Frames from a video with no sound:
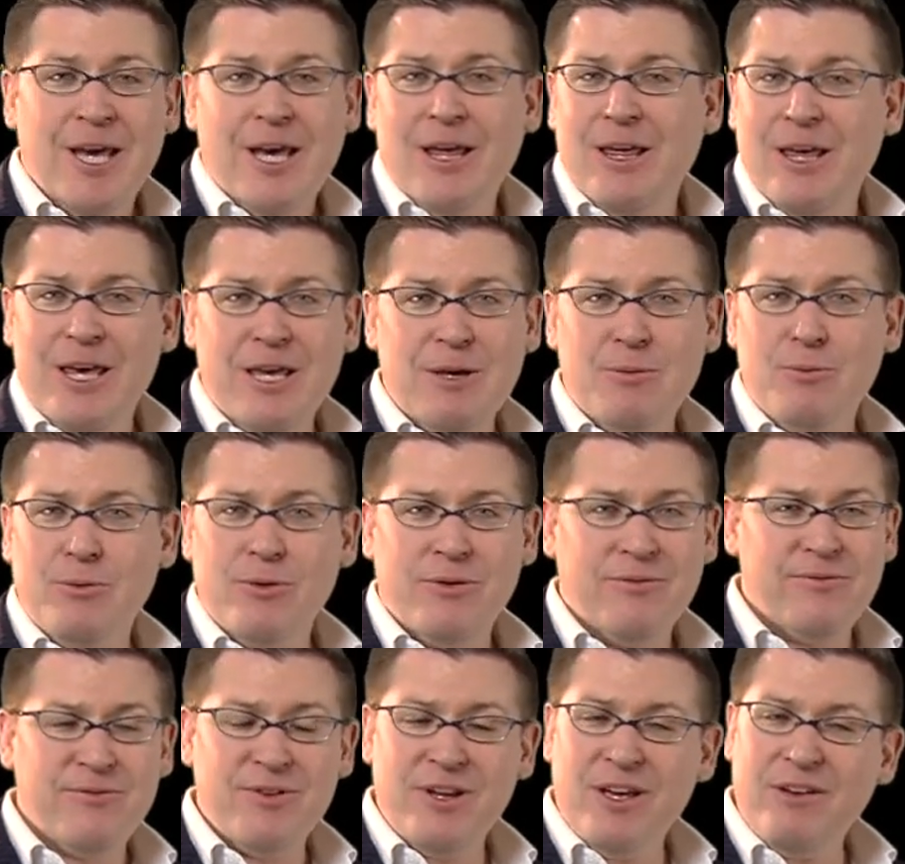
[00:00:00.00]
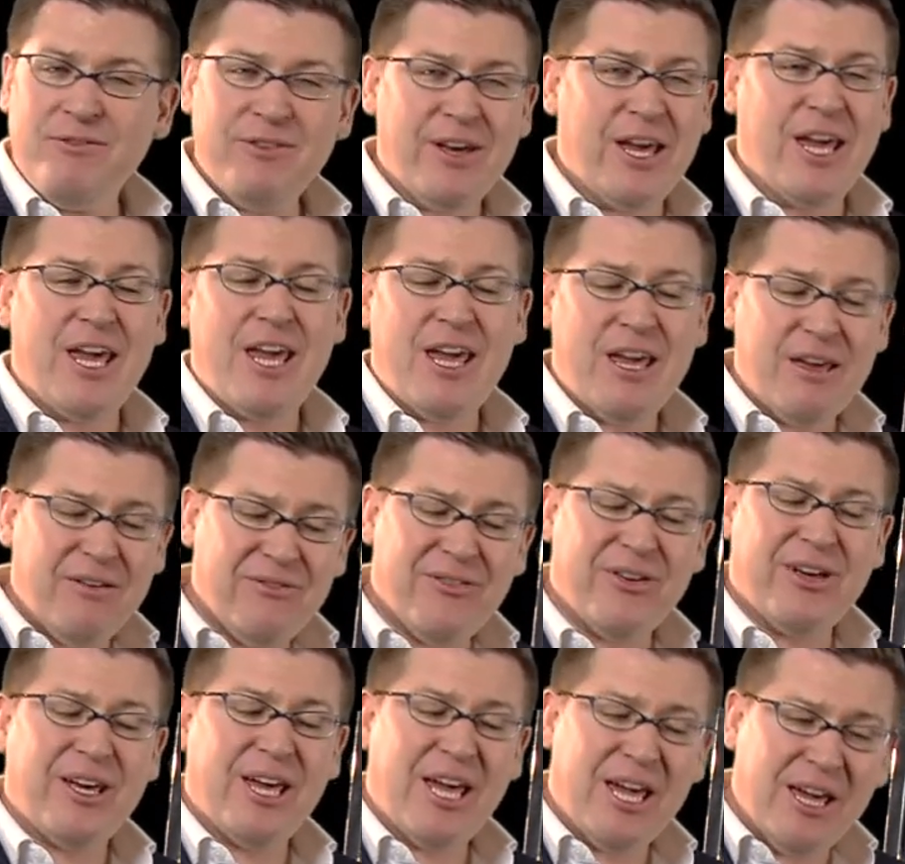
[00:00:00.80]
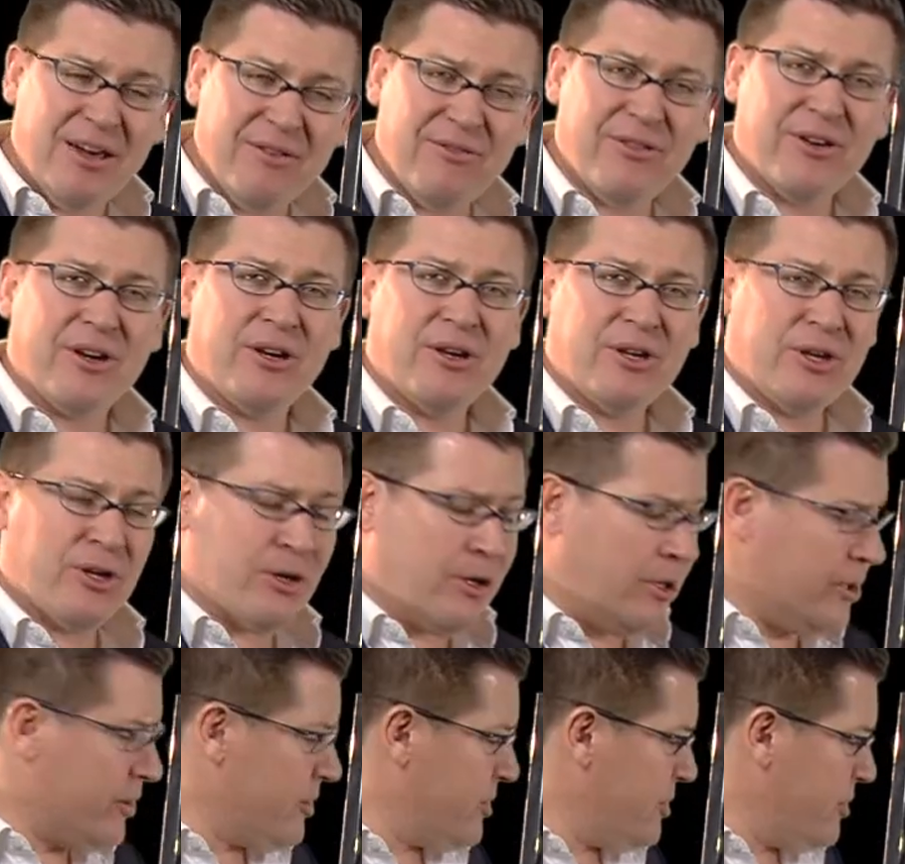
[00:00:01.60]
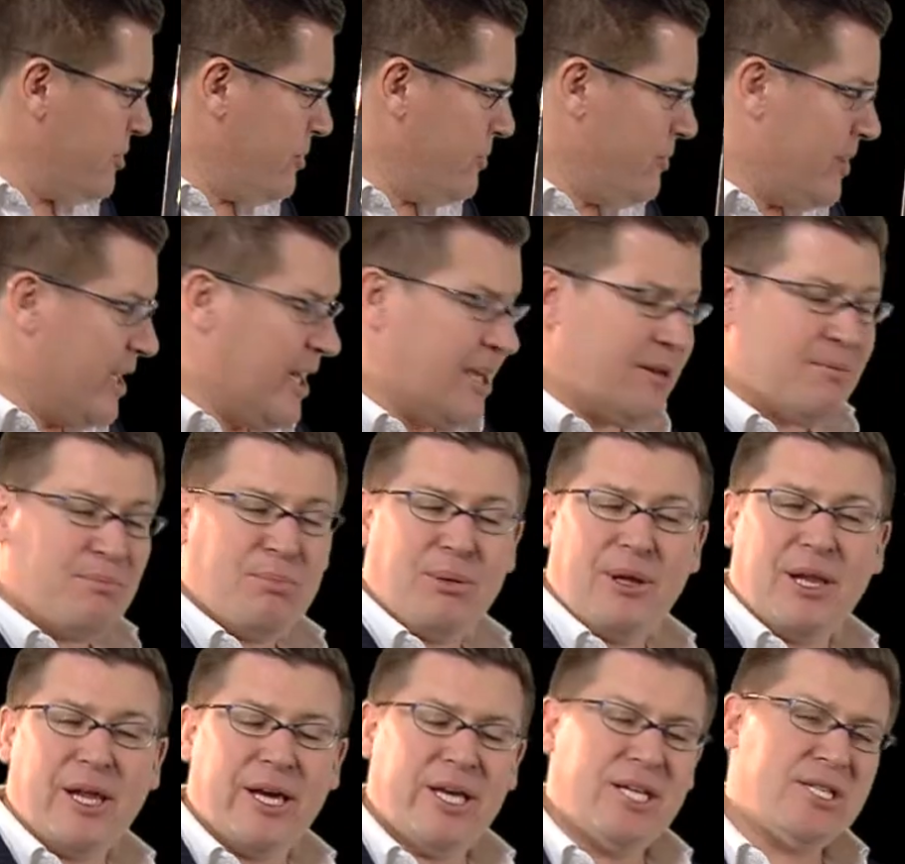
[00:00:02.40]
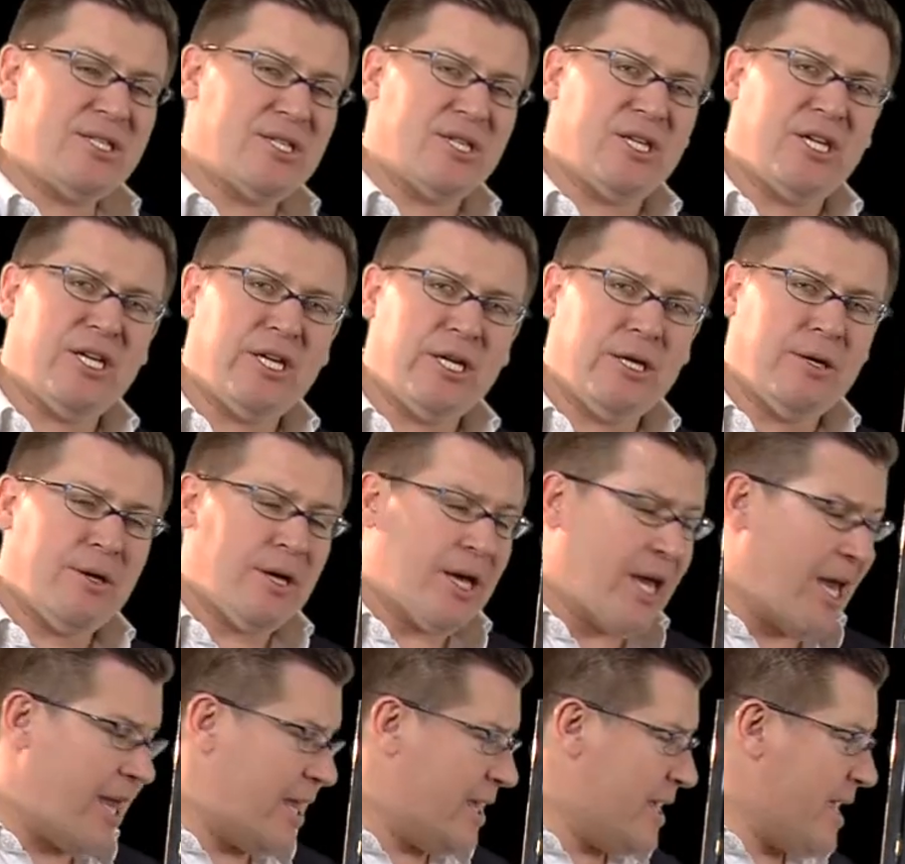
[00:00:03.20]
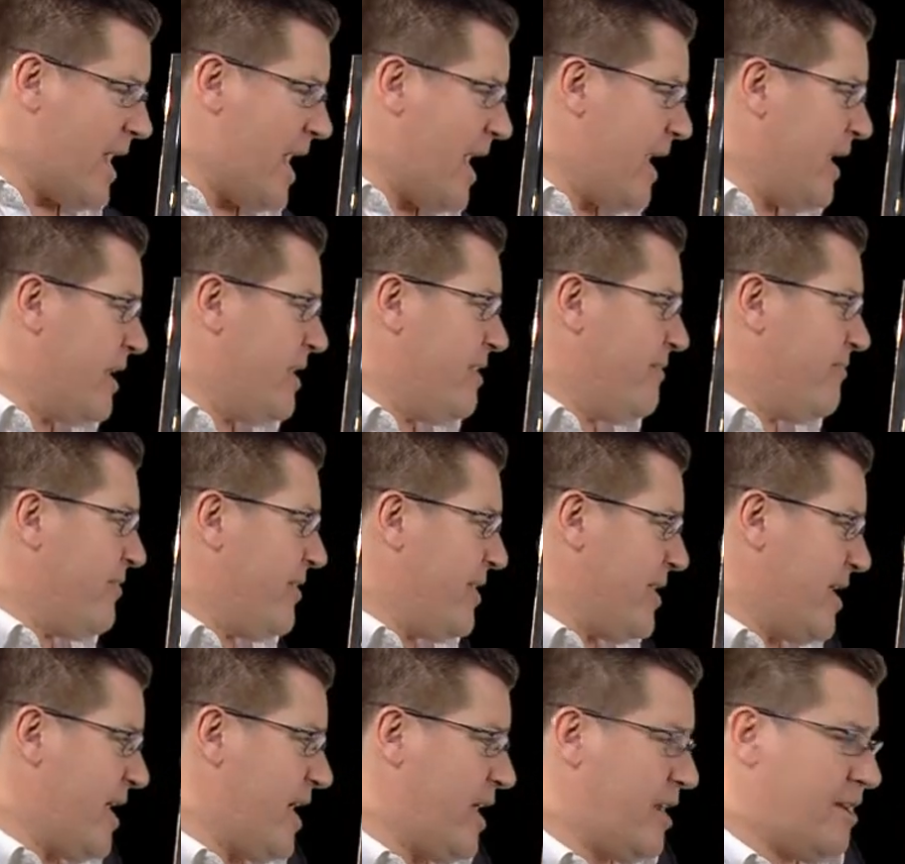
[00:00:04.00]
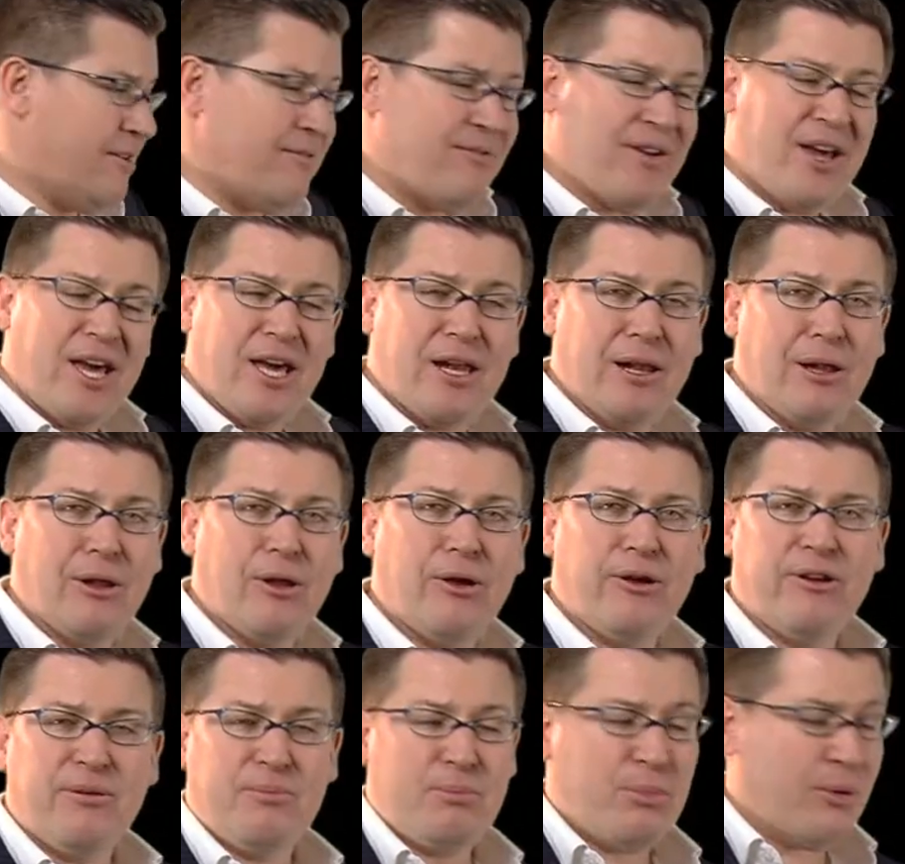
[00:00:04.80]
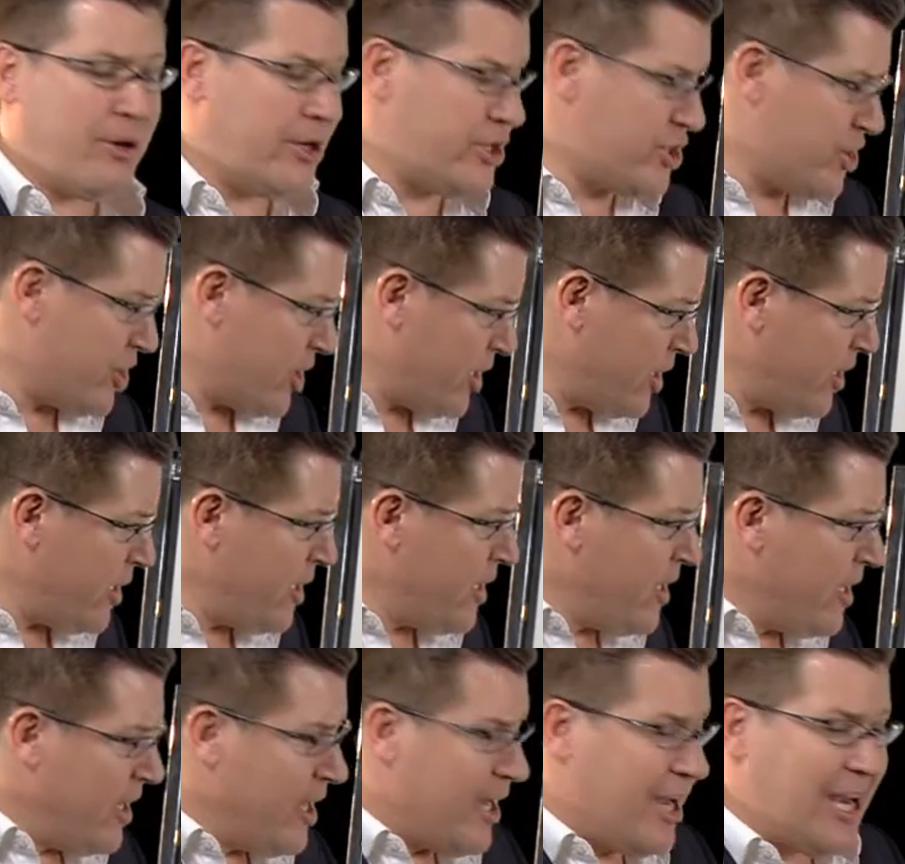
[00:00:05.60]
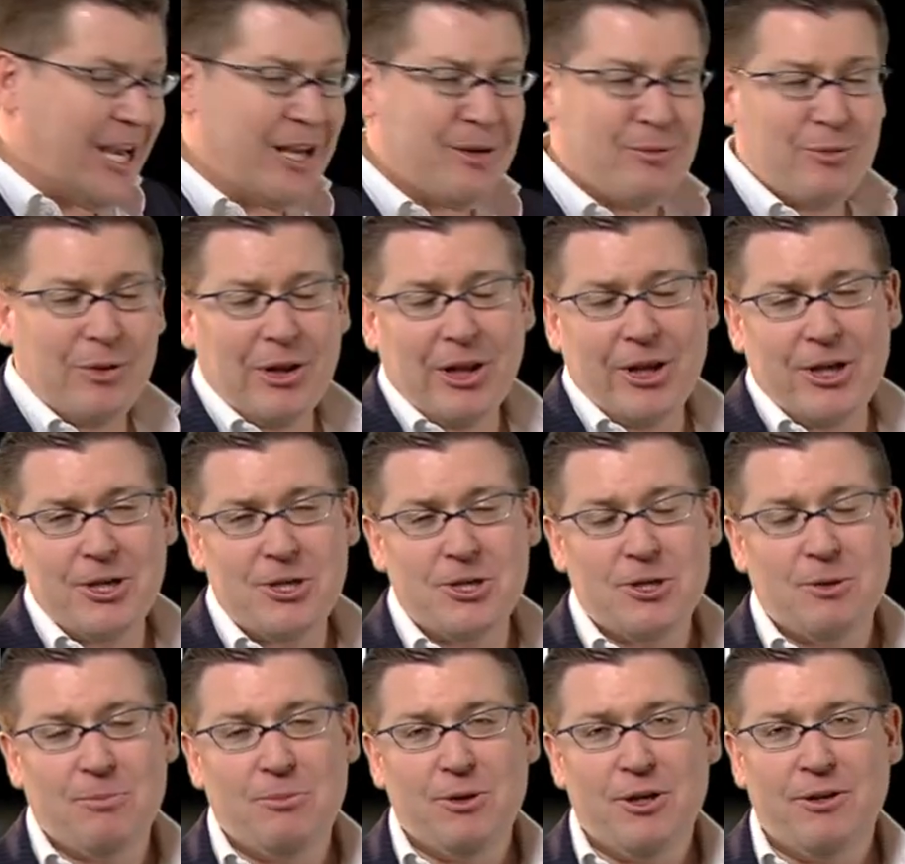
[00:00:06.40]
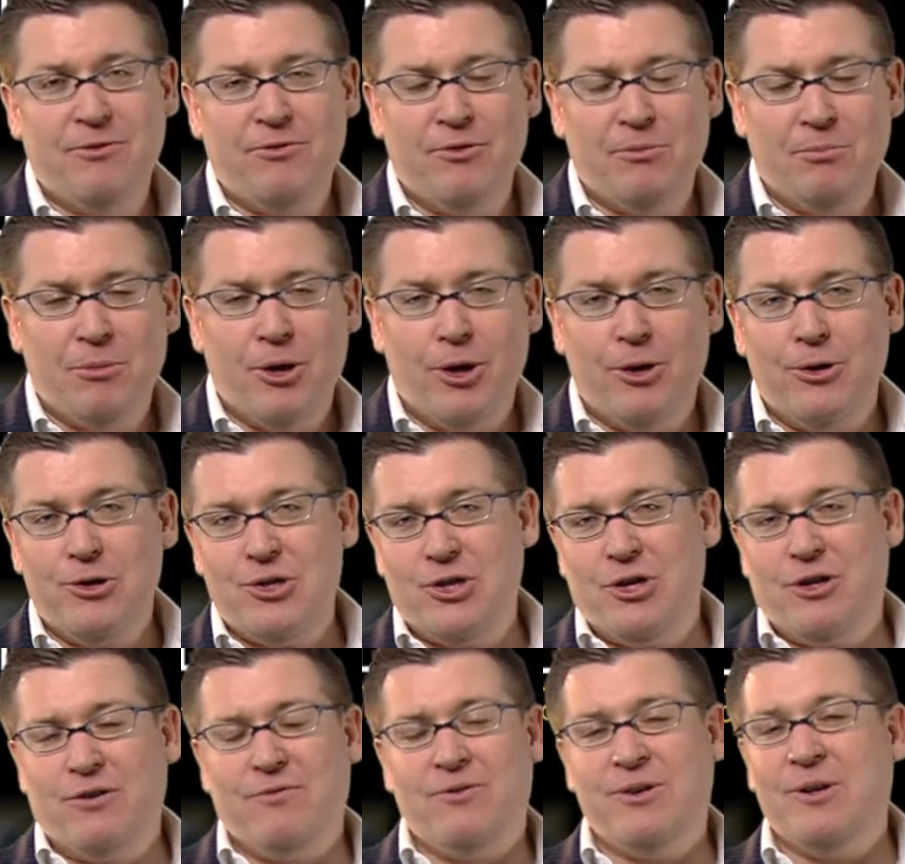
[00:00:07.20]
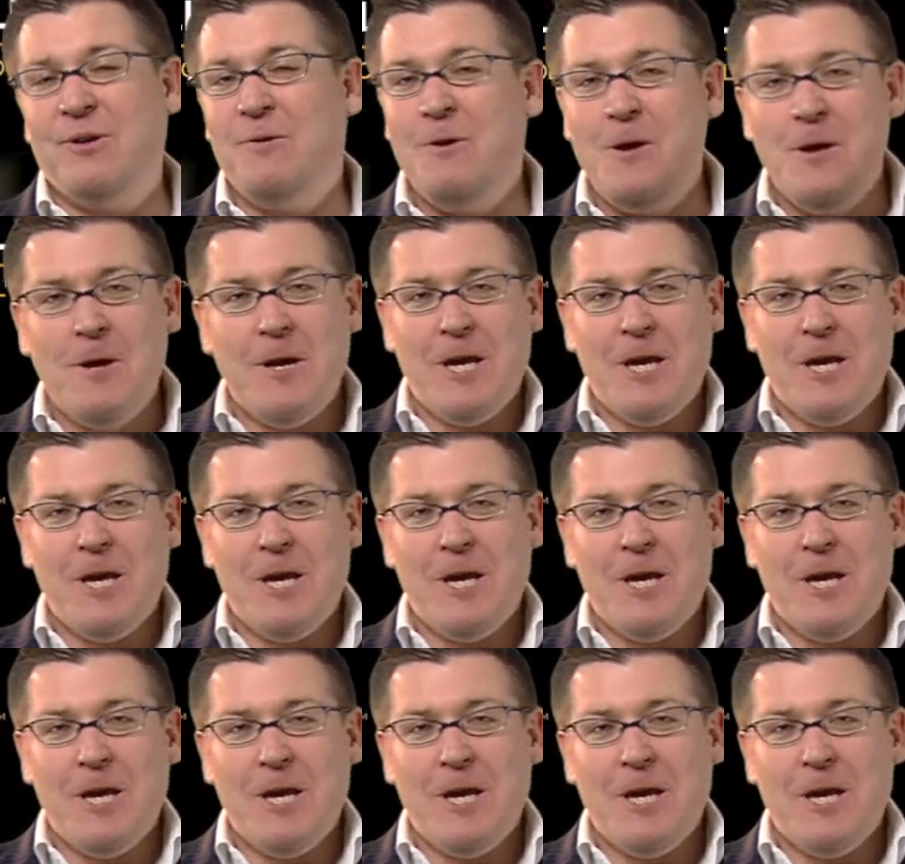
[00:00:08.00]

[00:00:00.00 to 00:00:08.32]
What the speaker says: he would have never, ever got to that place that he had if he hadn't have had a lot of pressure and released a bit of emotion of it.